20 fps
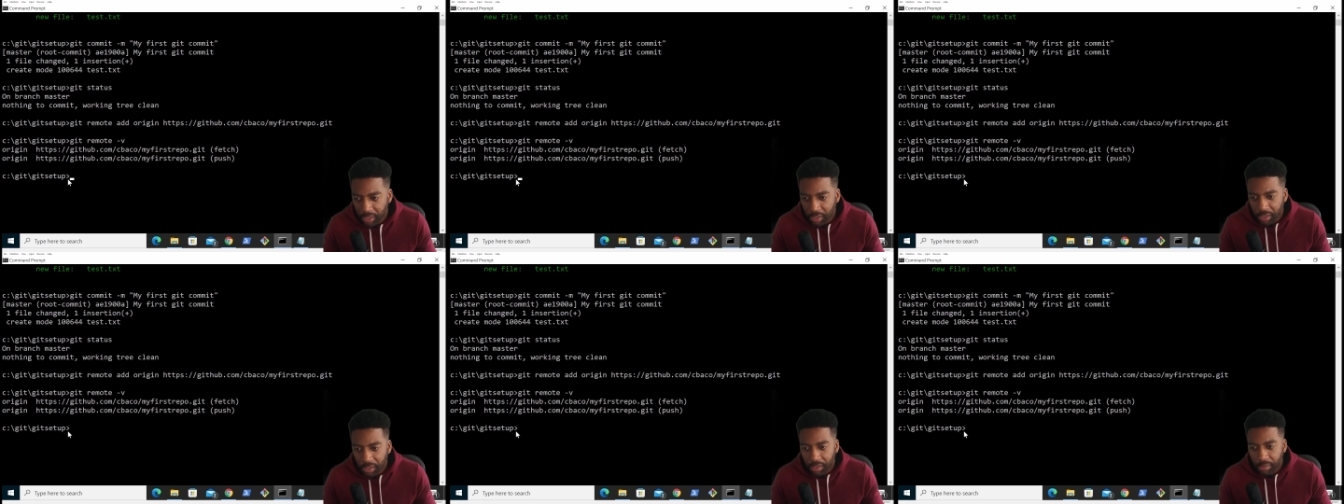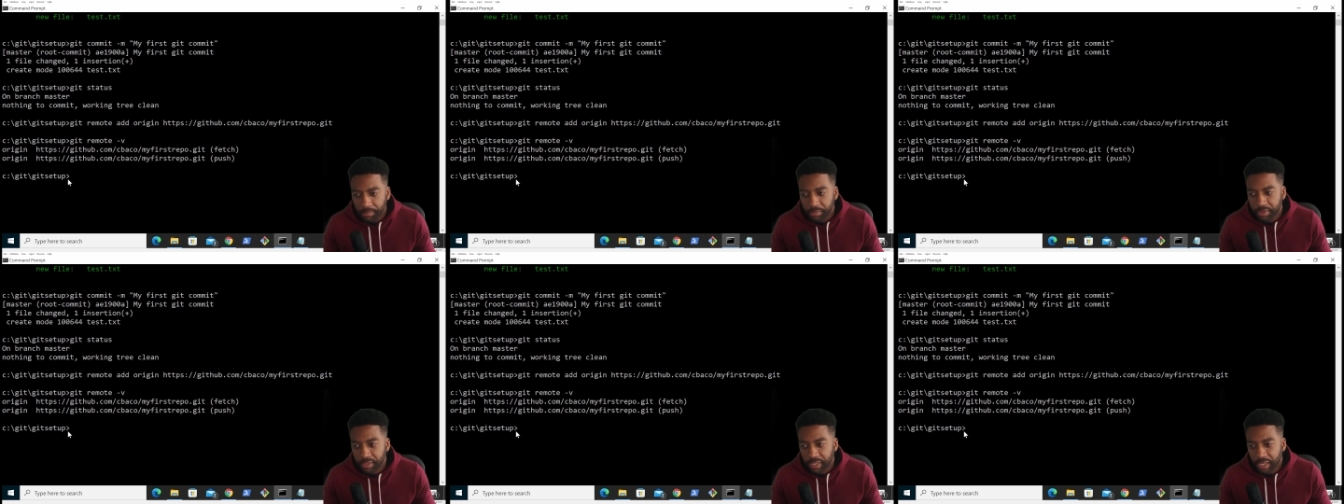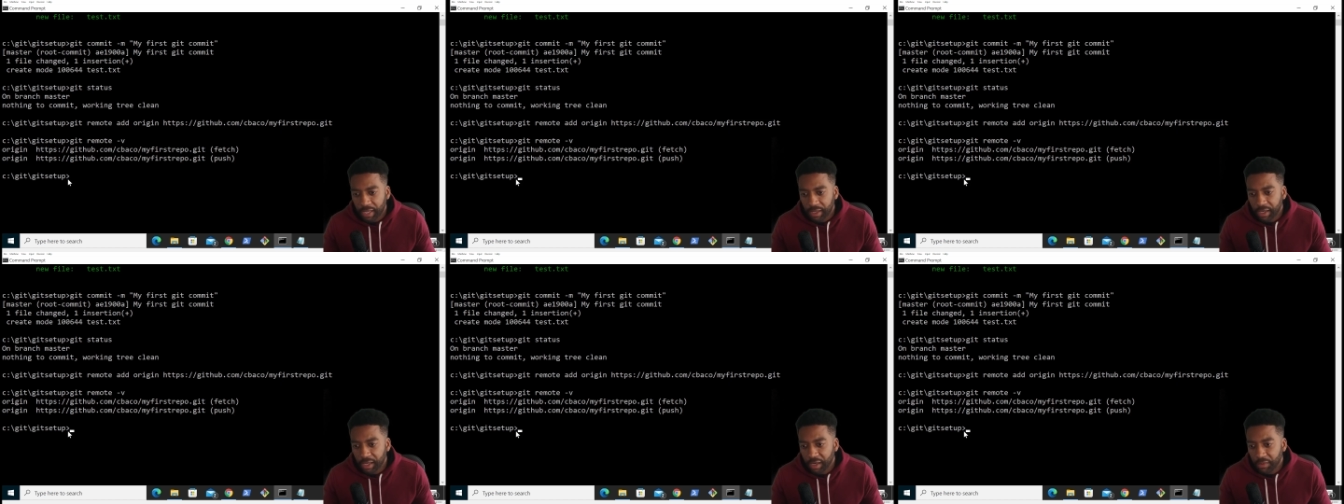But
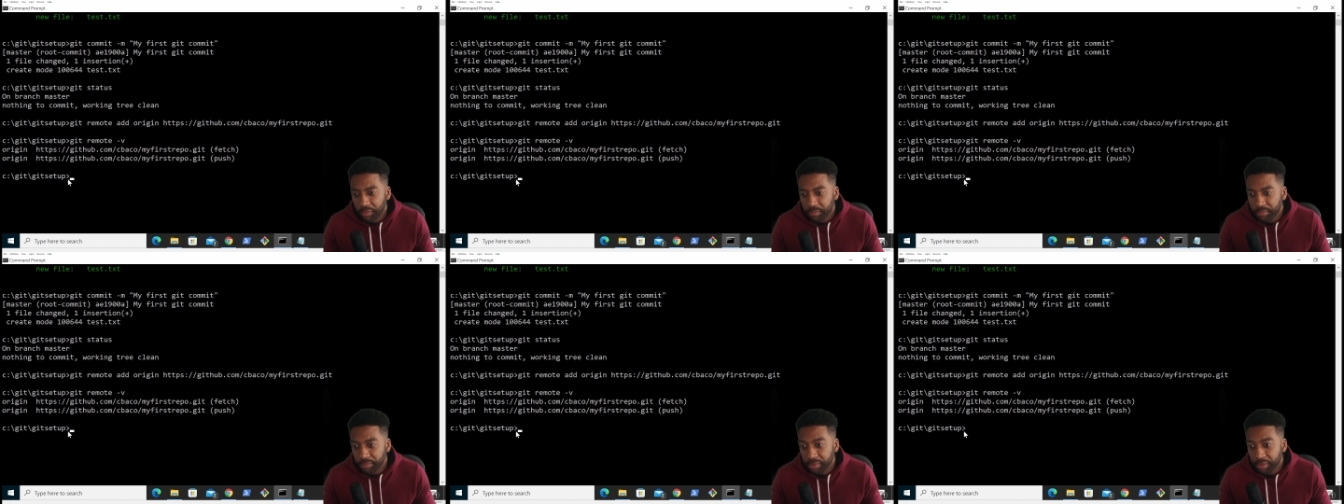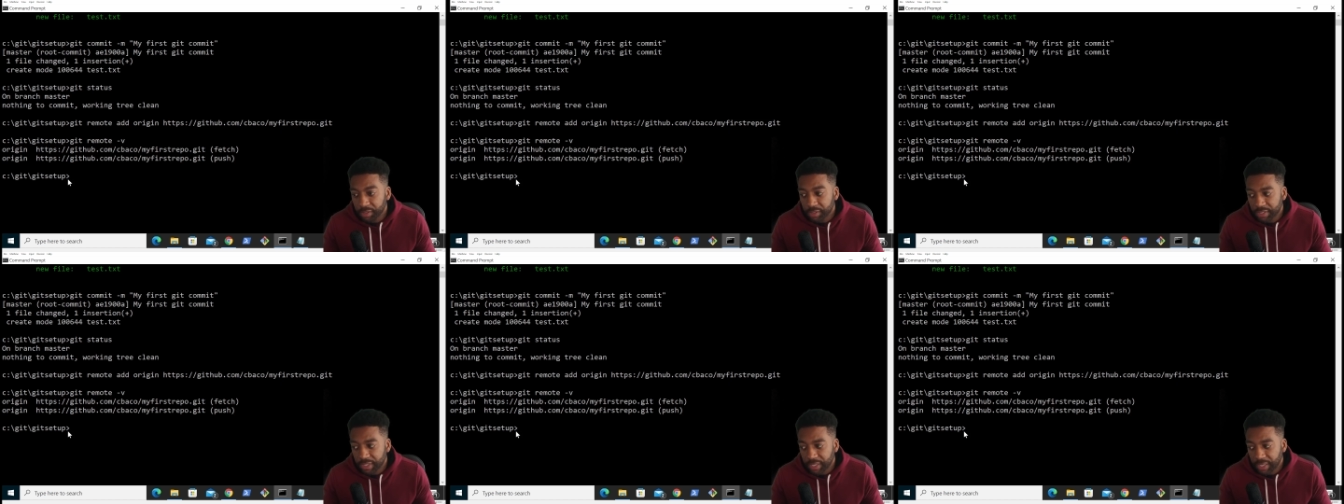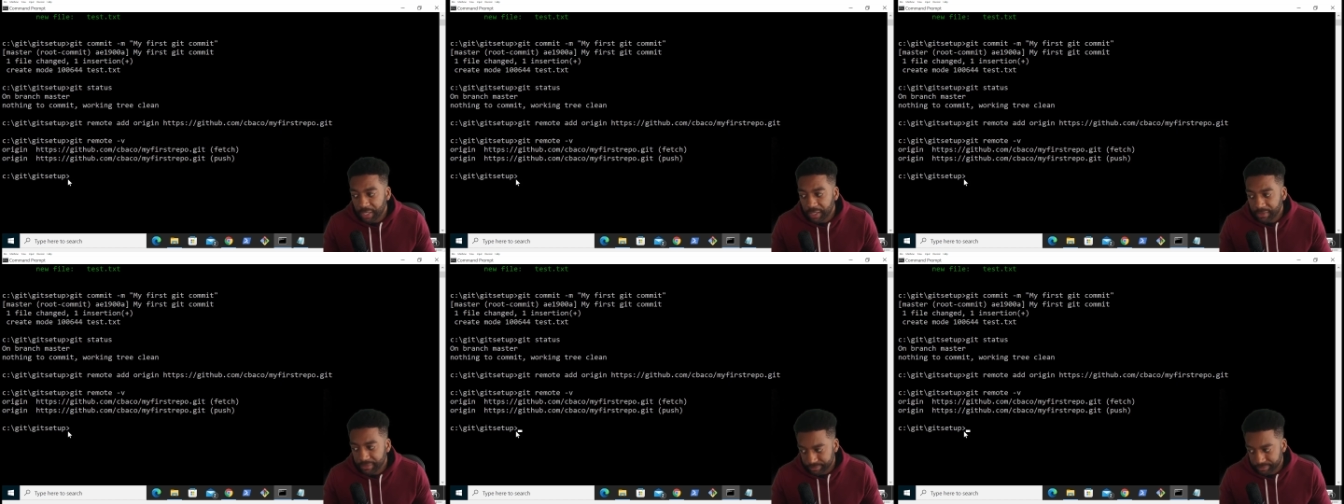now how do we push
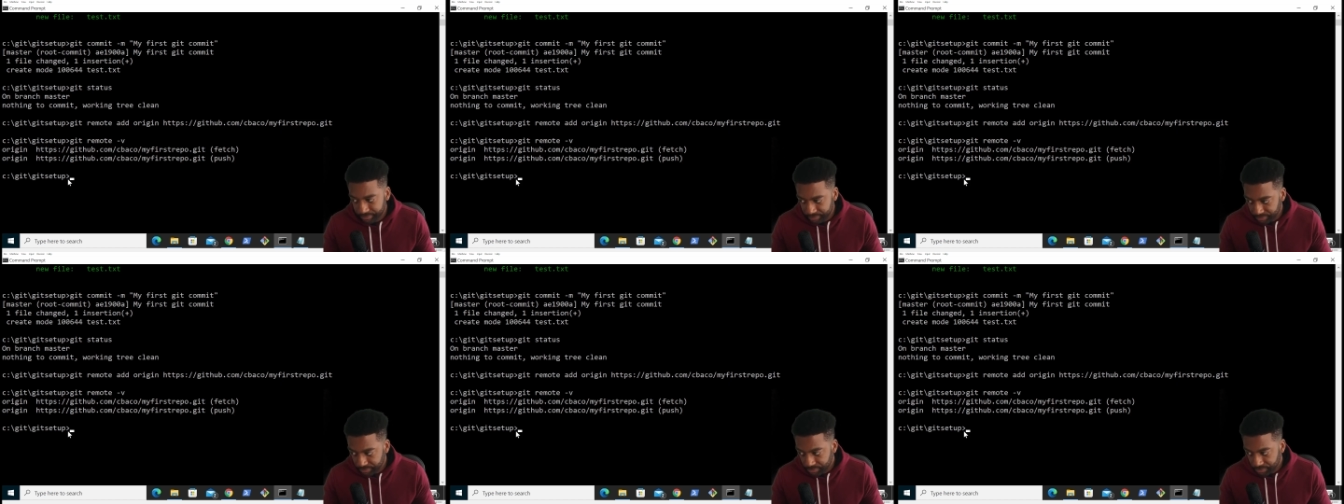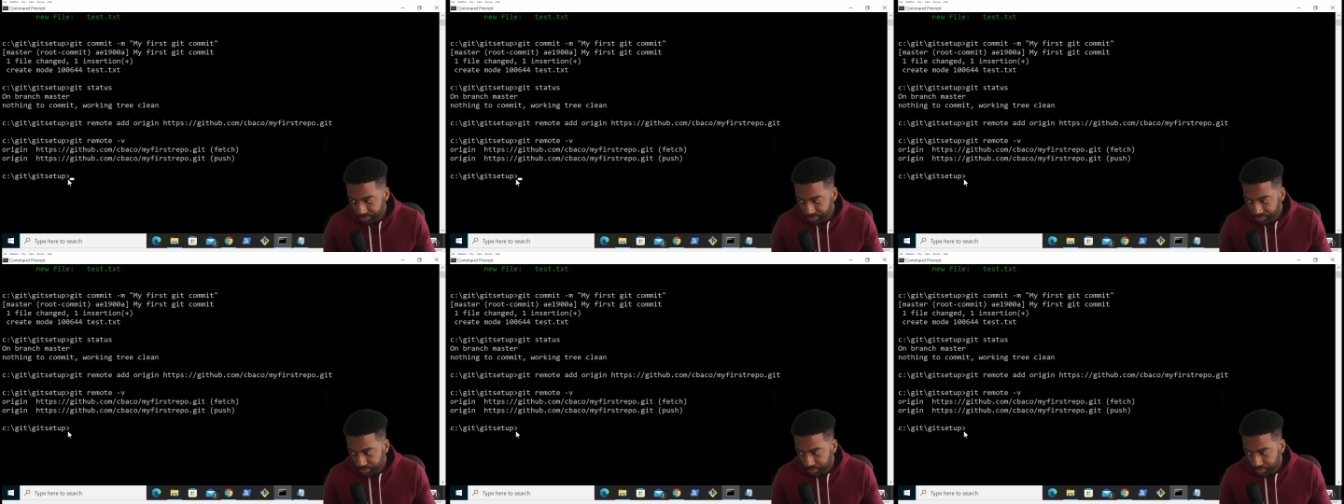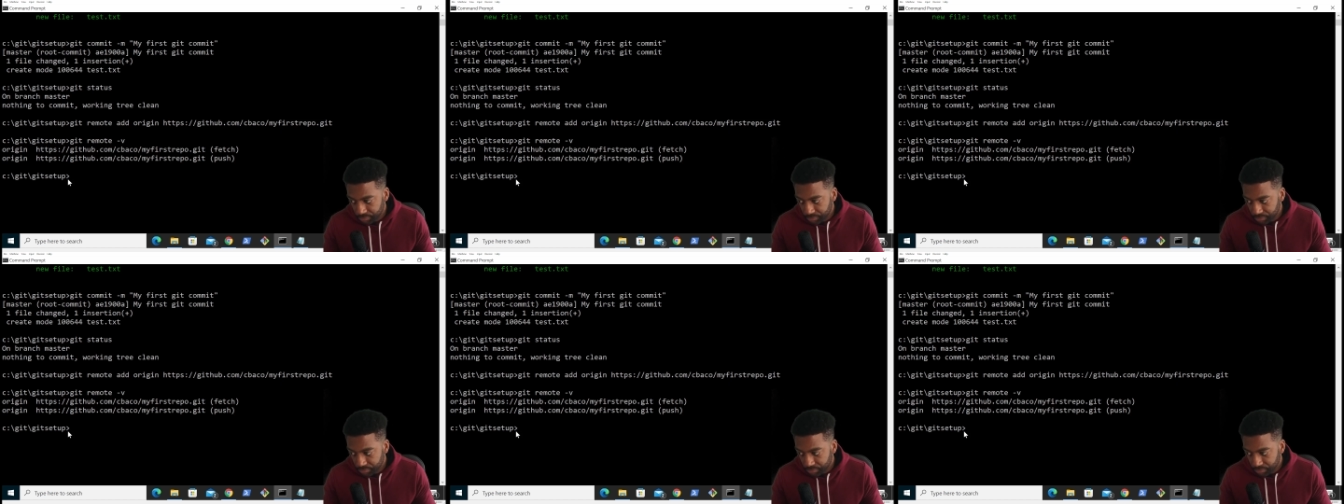that?
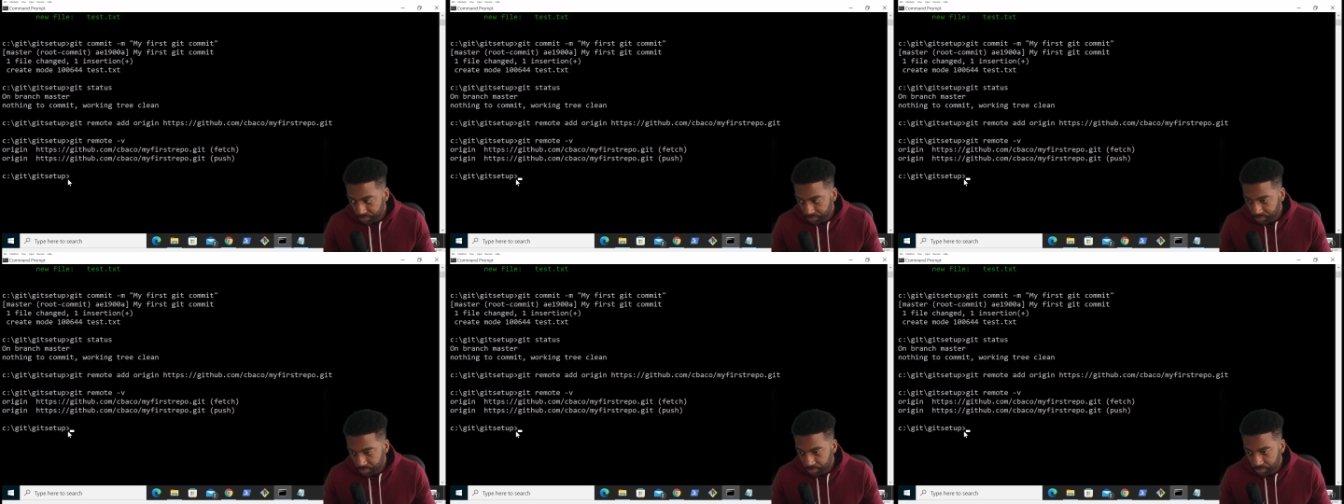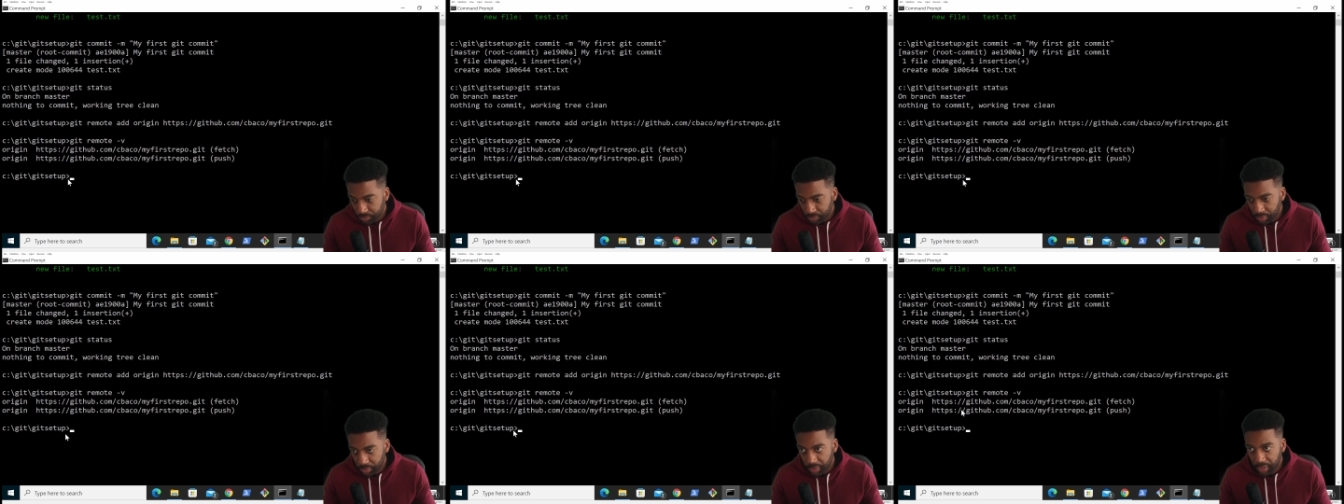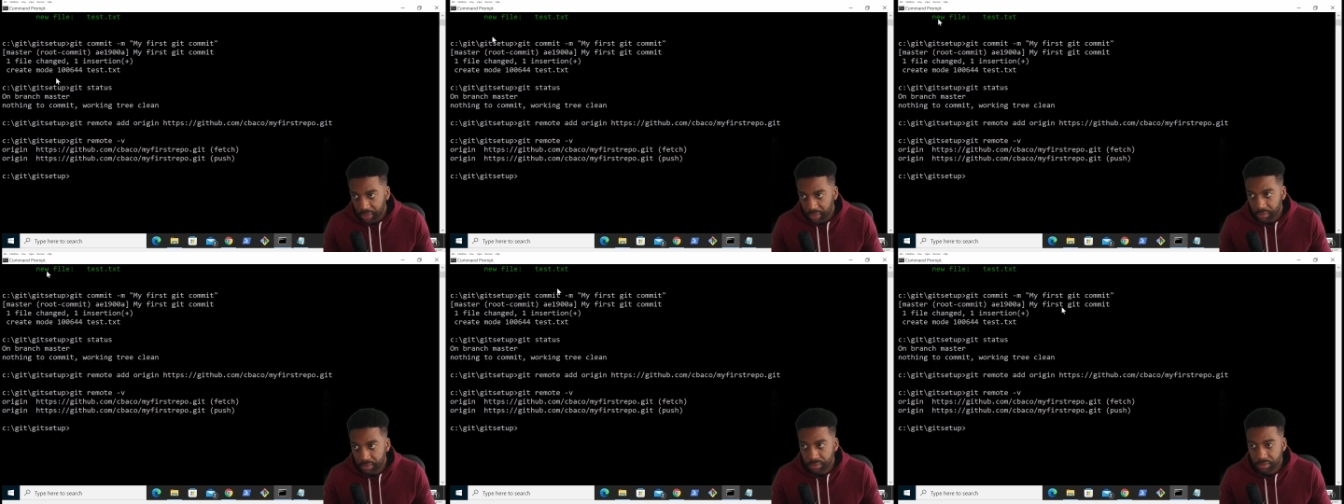
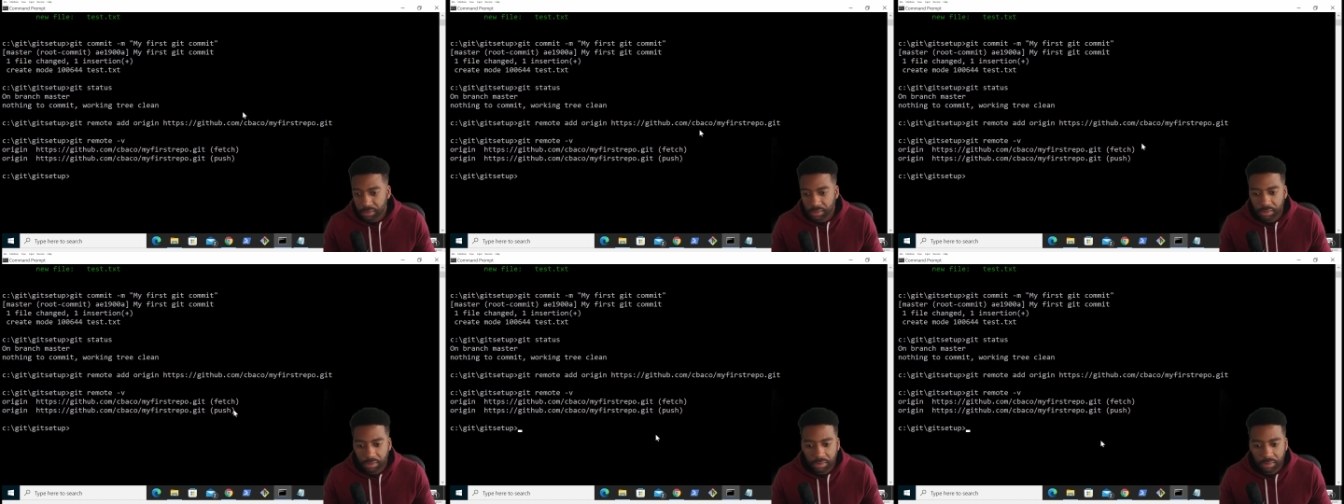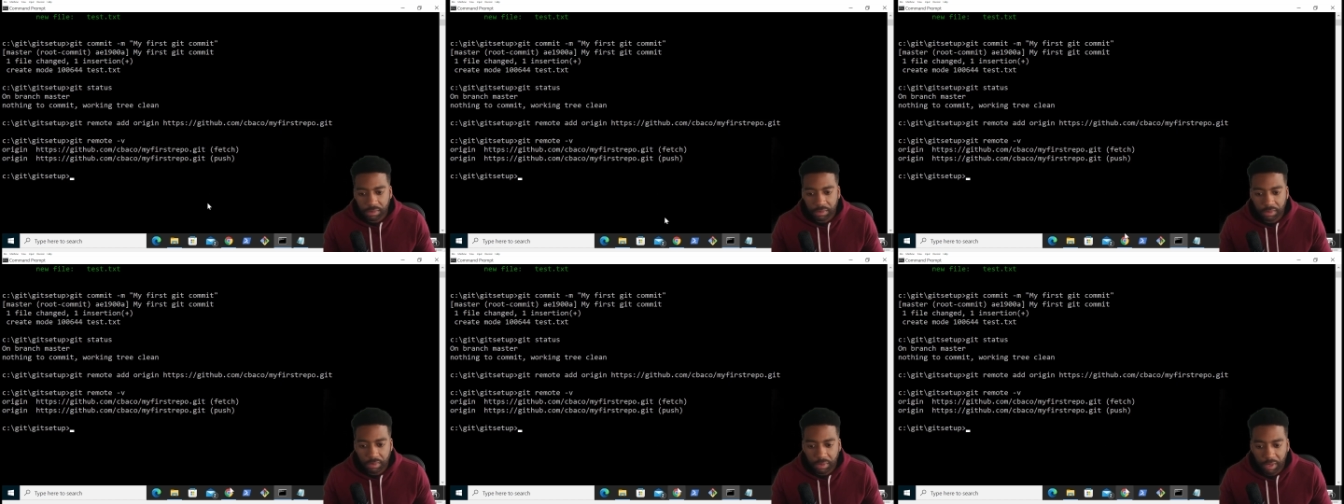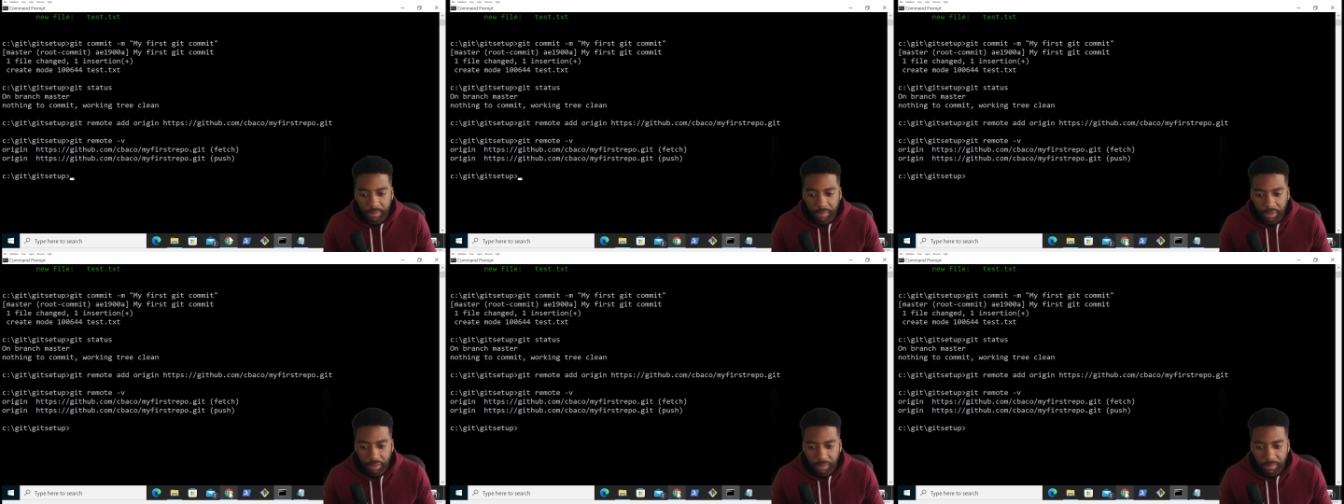Okay, so I'm
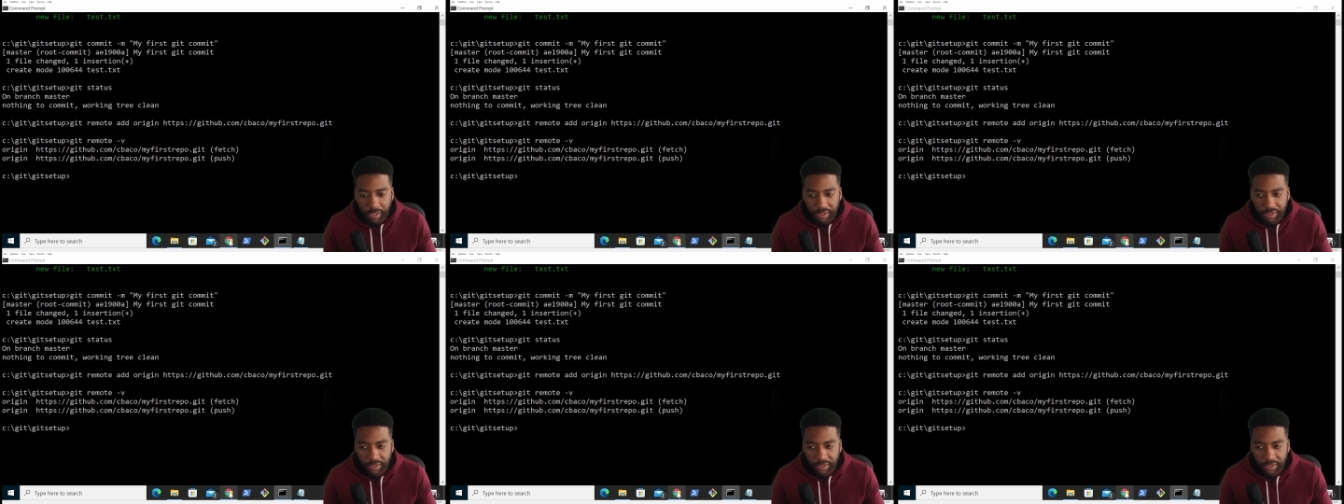gonna go back to